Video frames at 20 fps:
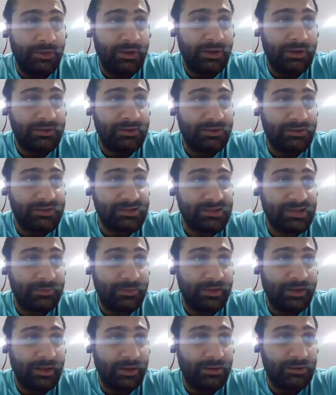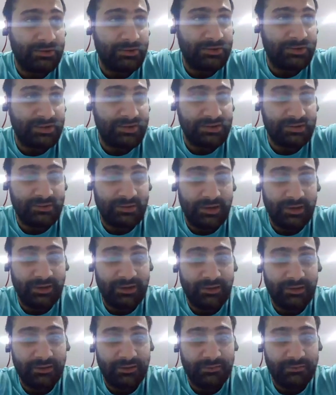you cut your sleeping hours, which is like
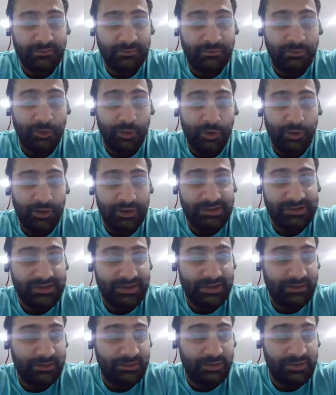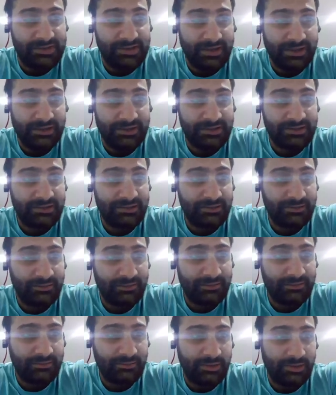4 or 6 to 6.
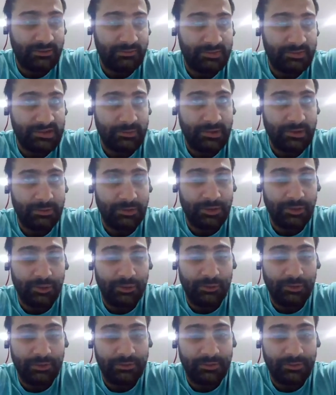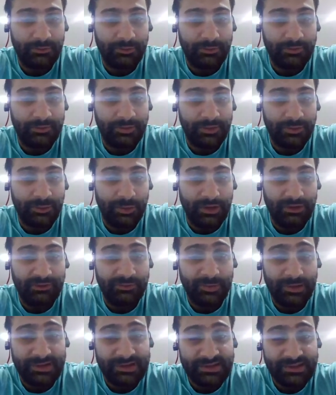Well, some people go to
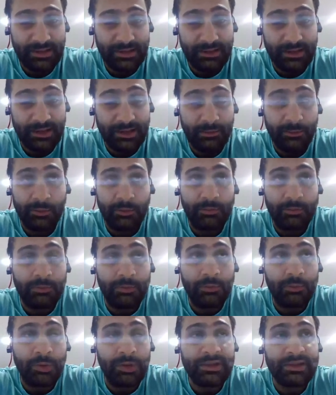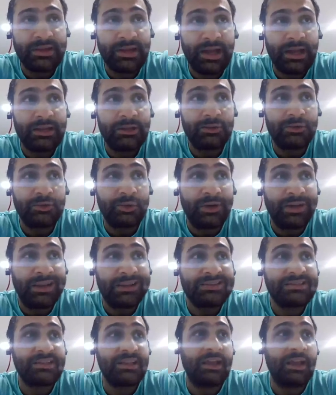12, but still, like, what can you do
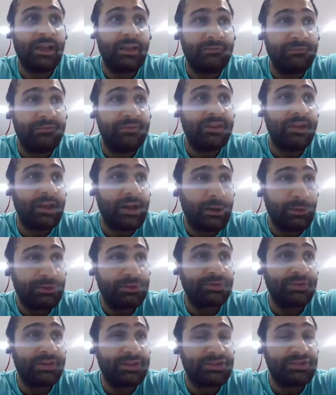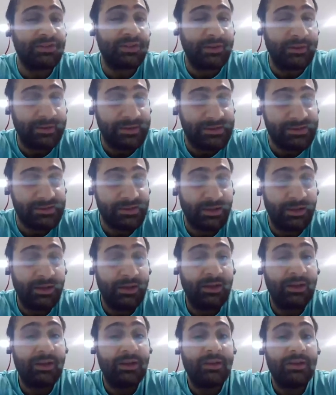against every outrage there is?
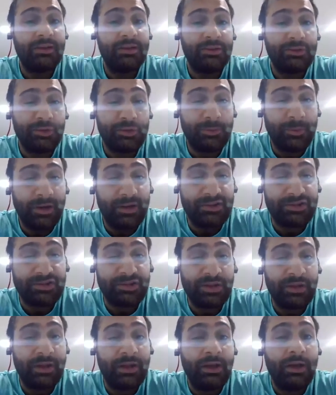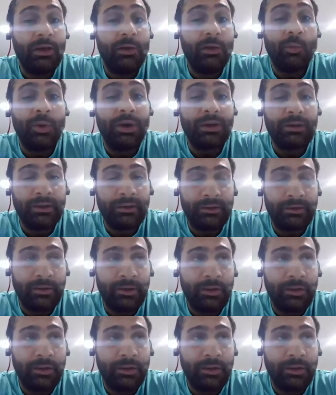Too much. What,